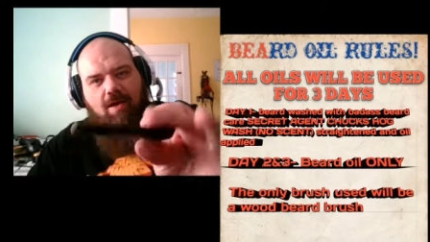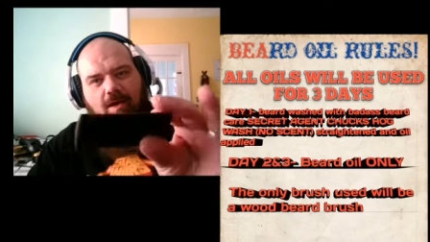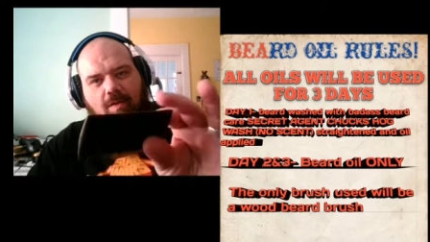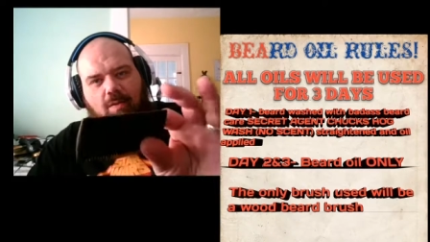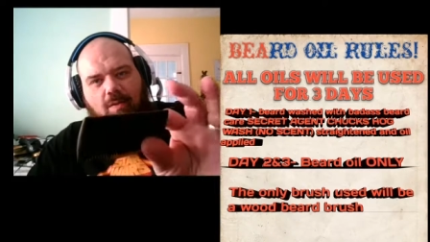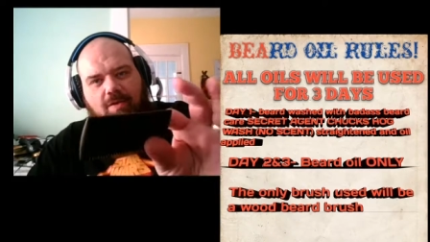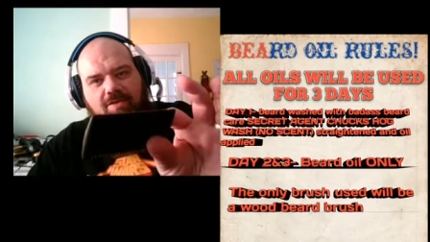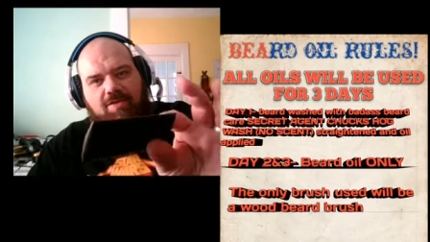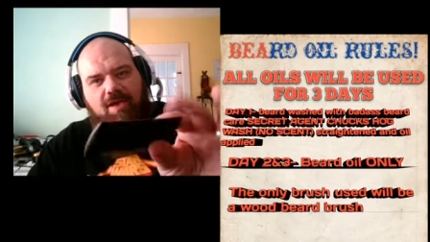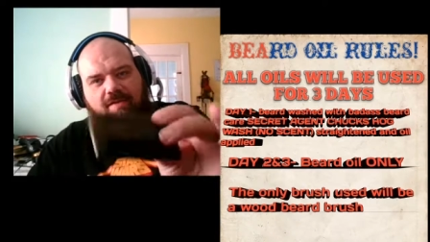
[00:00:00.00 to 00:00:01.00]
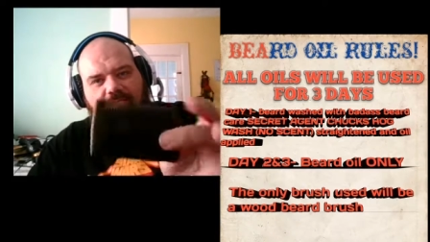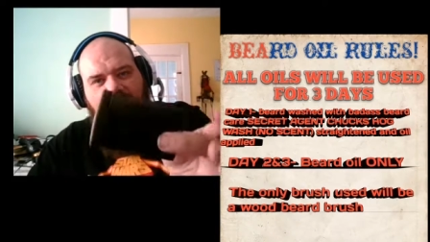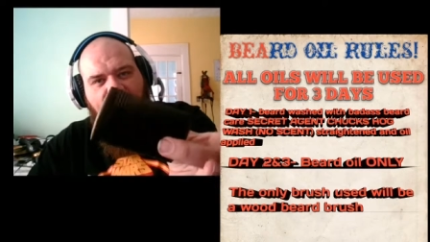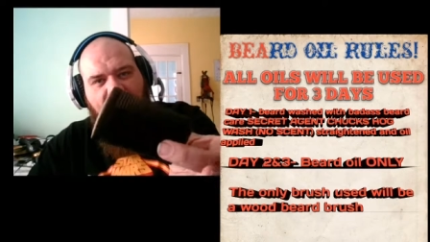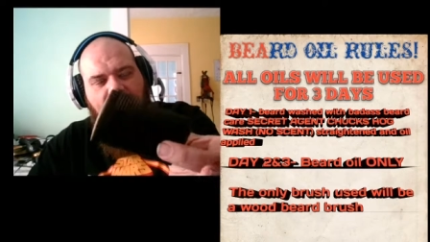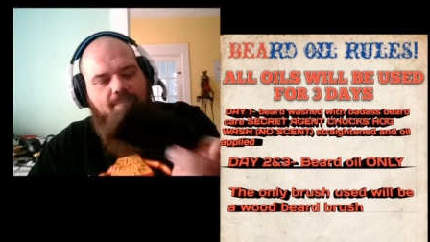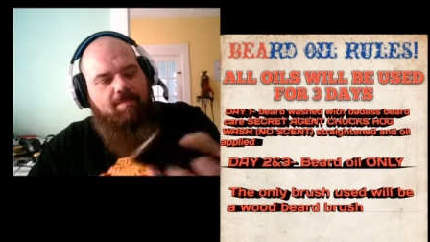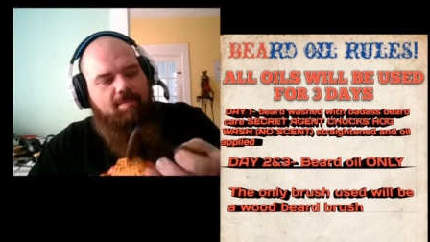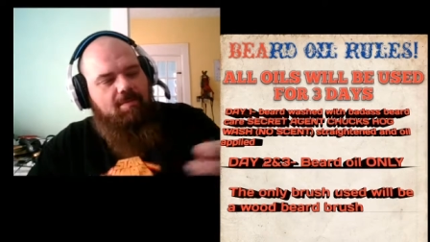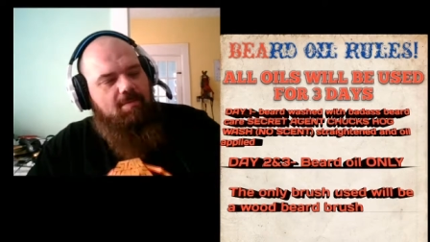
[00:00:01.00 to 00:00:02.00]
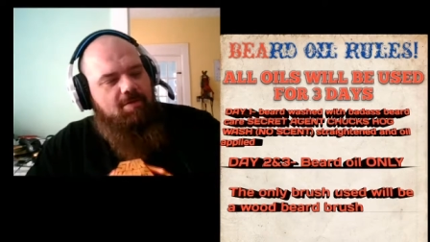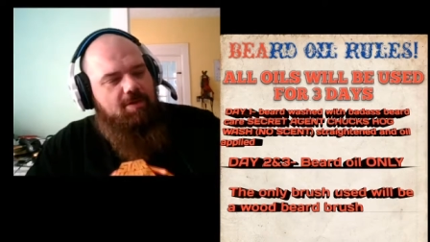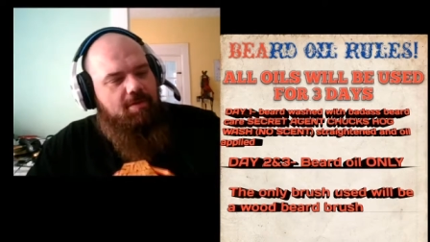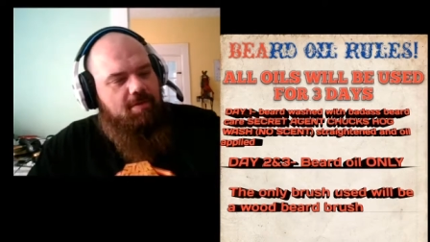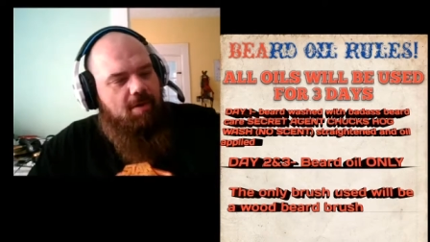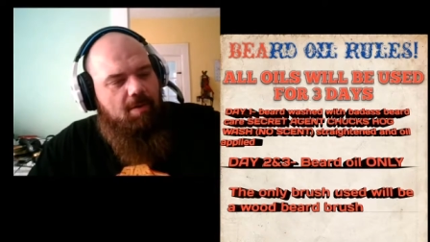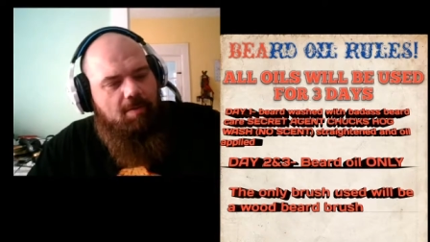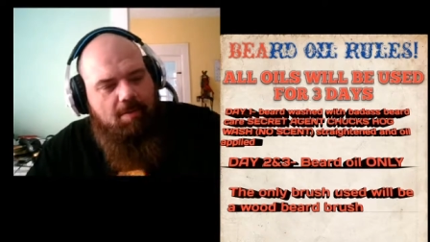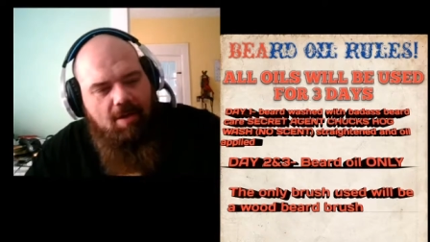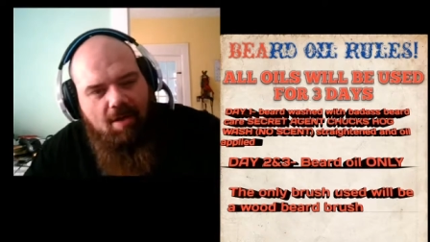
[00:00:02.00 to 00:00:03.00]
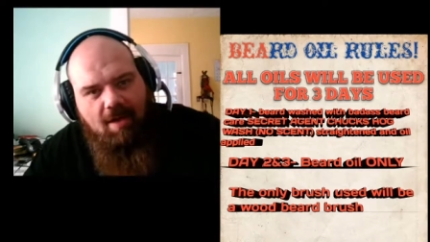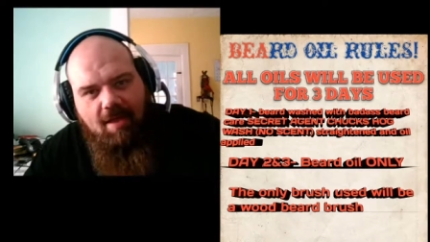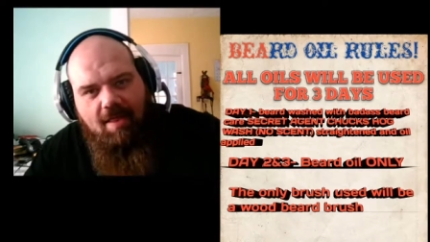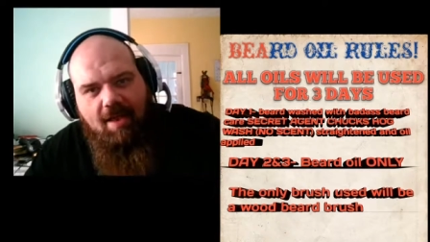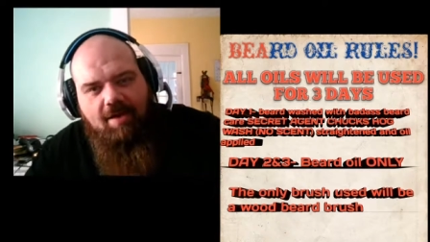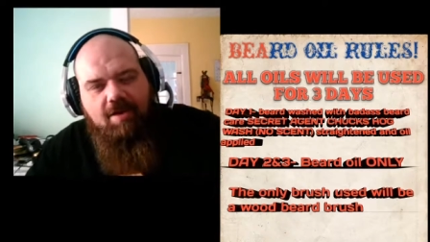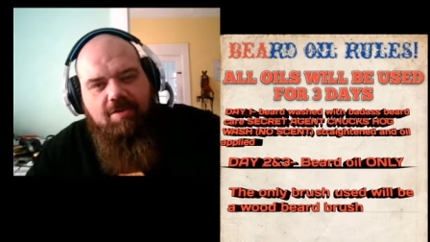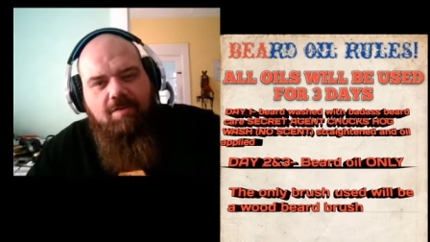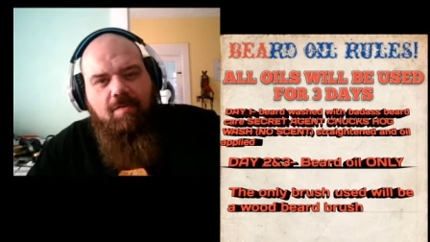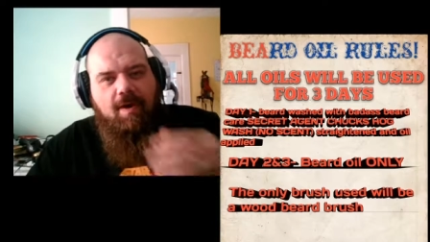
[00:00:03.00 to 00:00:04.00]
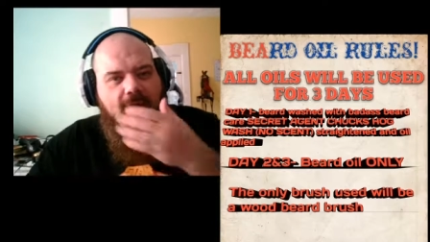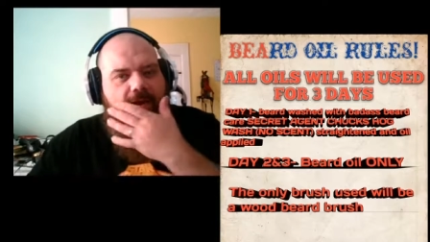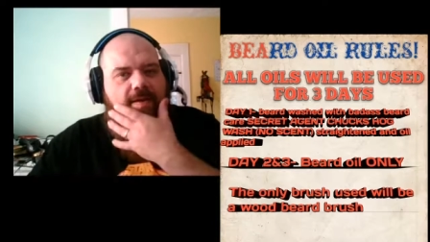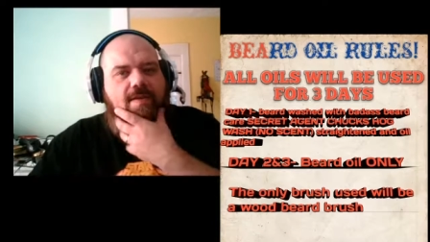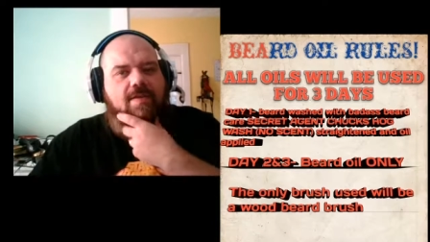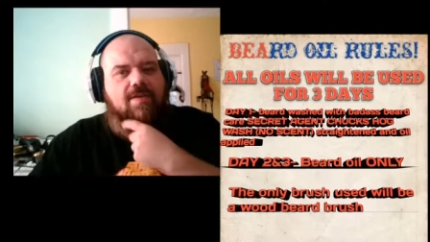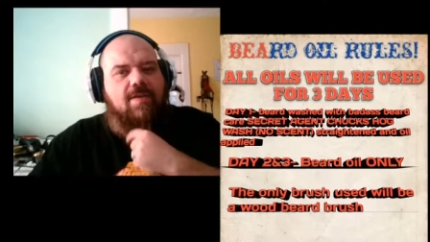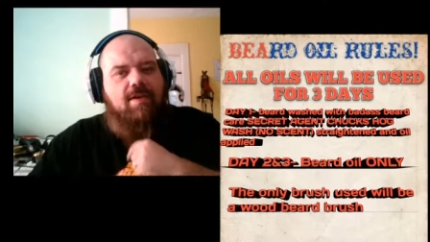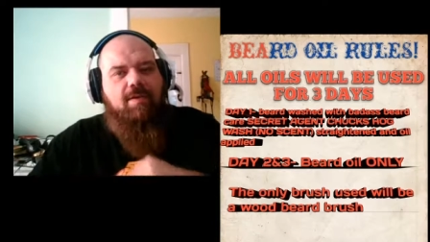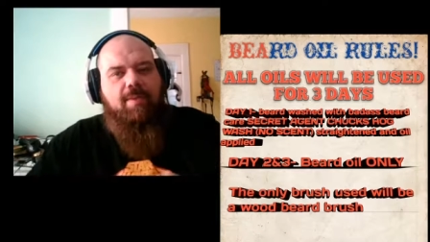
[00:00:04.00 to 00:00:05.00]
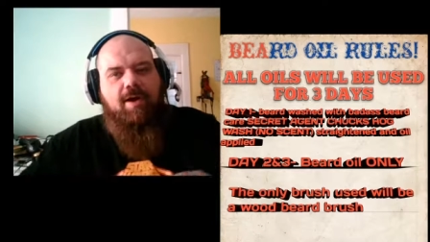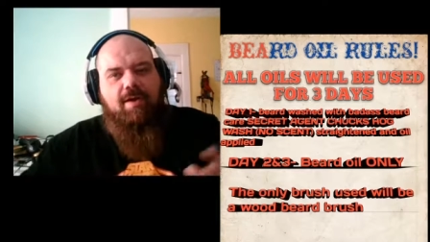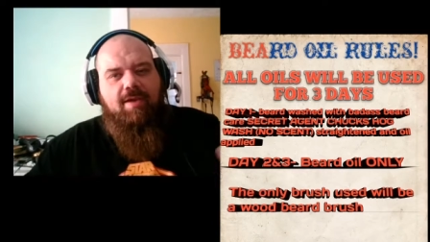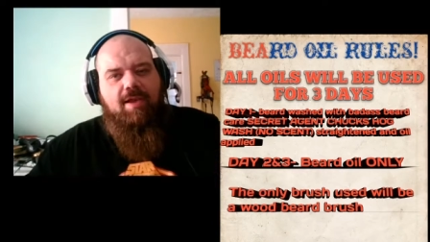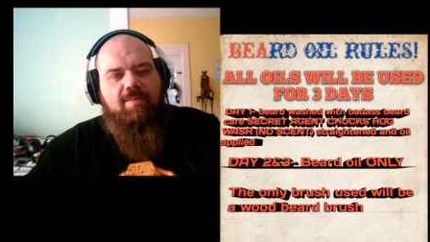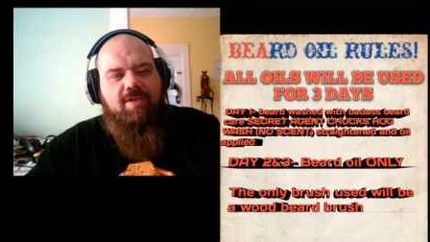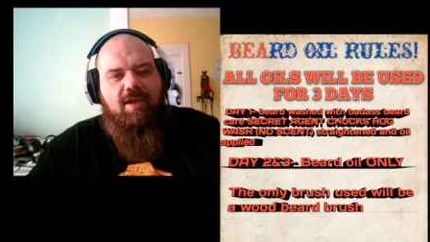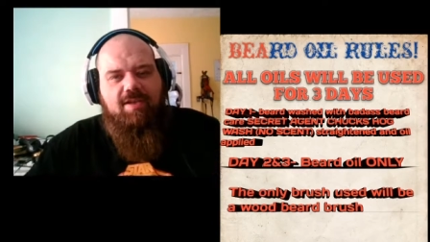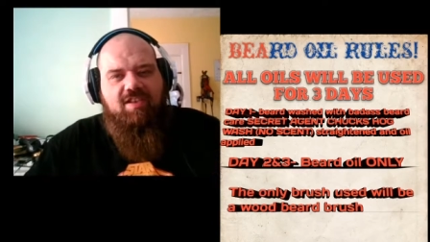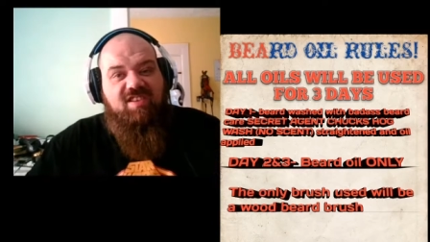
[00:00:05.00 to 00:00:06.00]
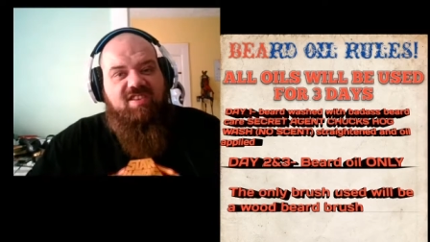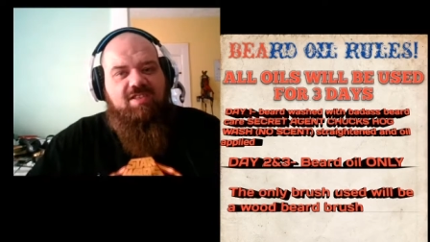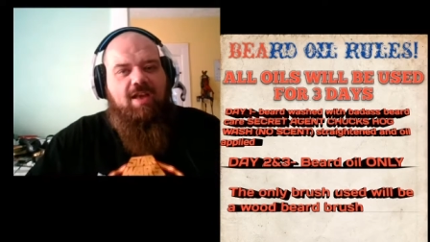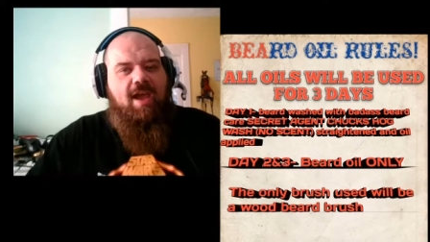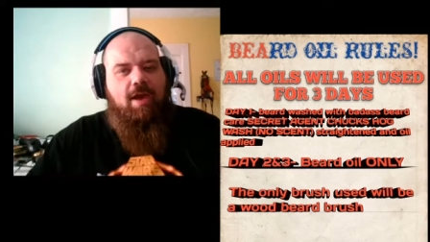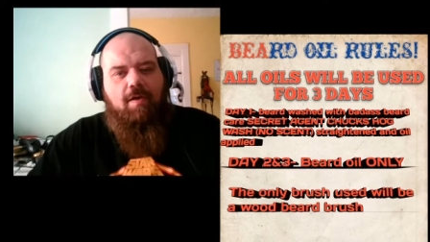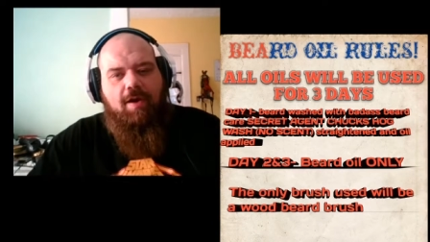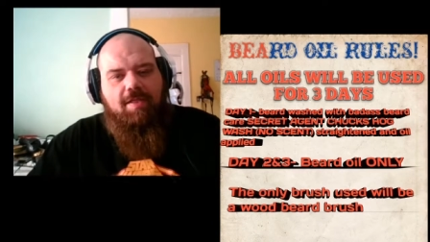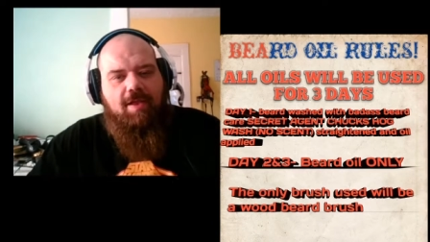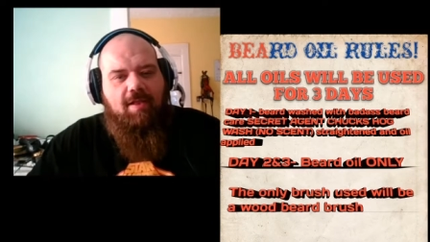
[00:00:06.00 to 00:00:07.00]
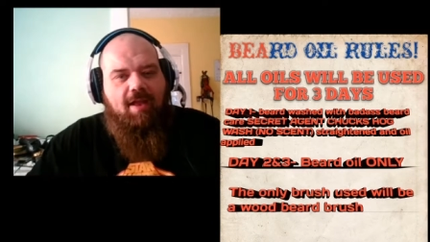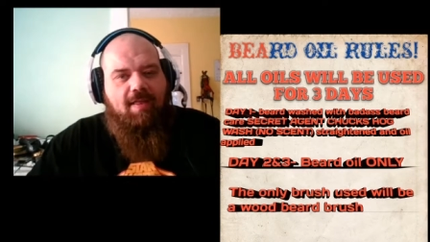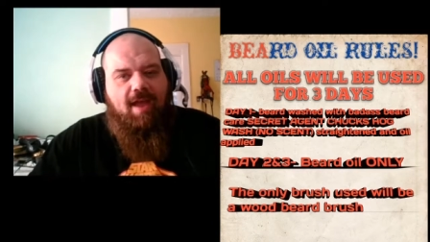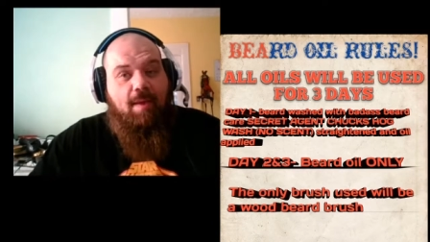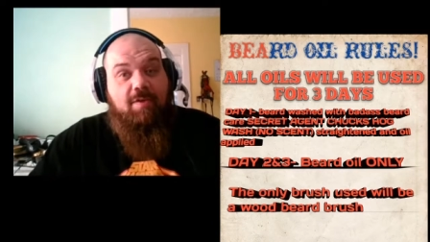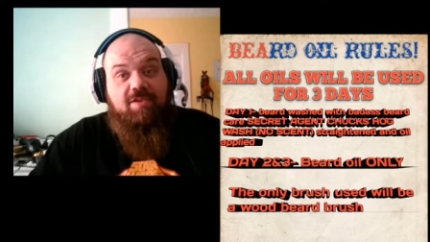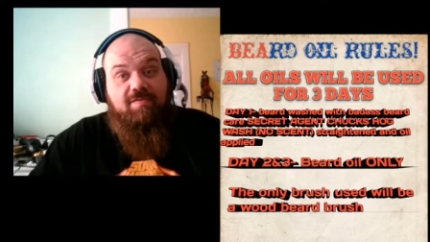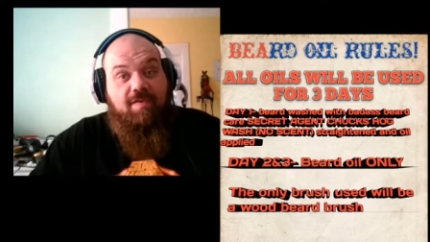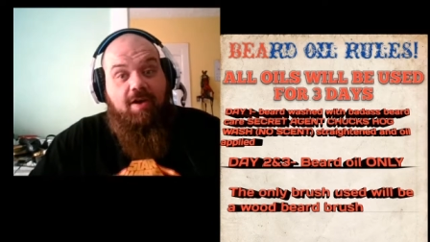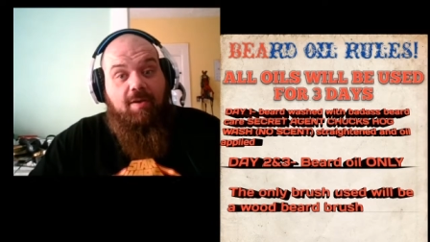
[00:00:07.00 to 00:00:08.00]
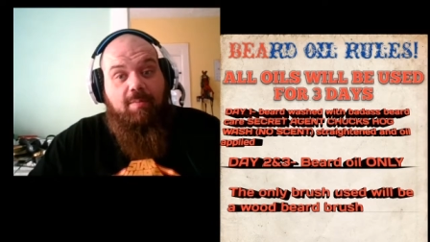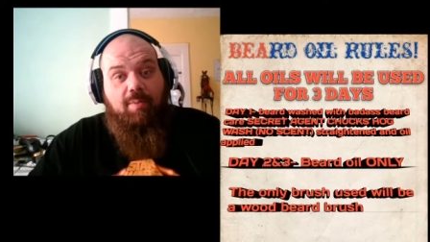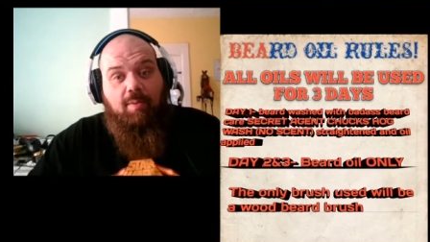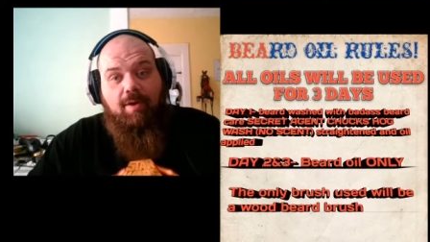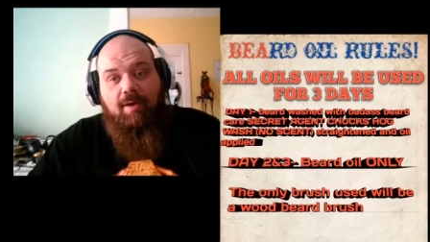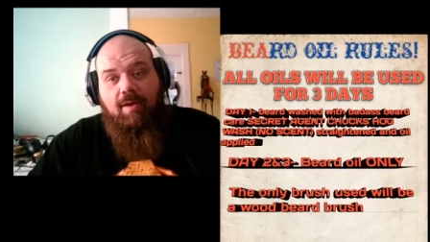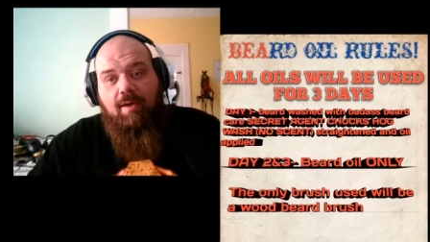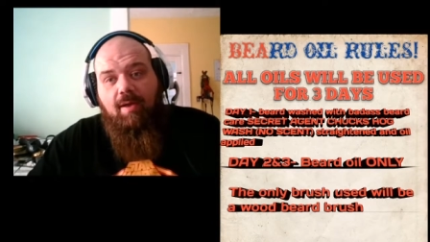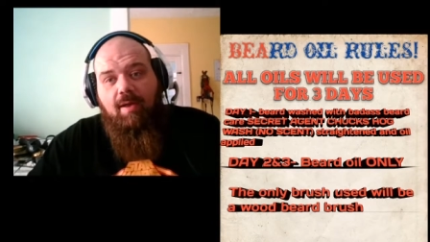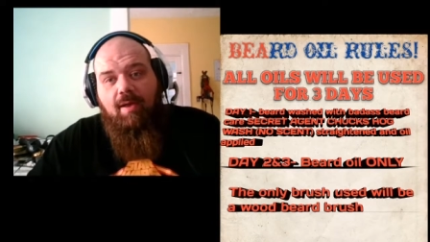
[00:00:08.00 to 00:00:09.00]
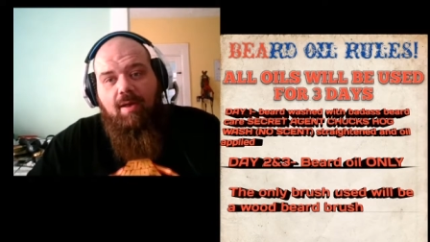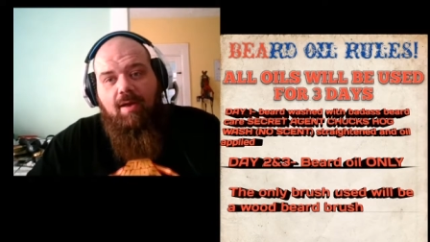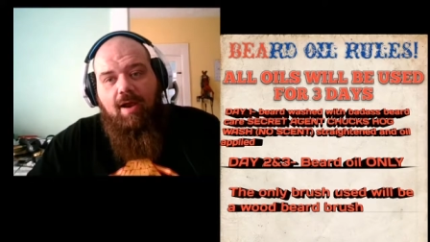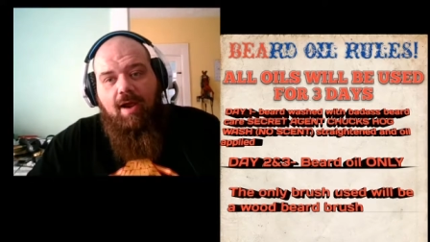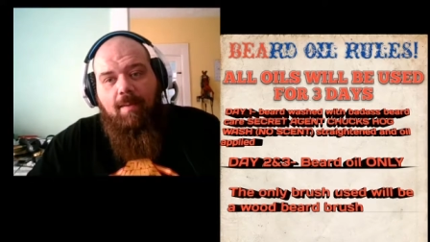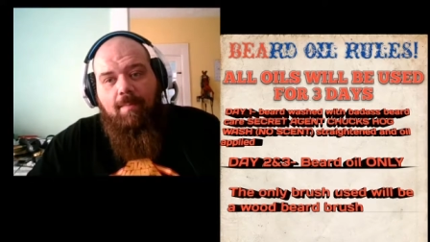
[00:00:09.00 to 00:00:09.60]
a coarse, and a fine tooth comb that does great to your beard. Keeps it nice, doesn't snag or anything like that, which is very important. Now,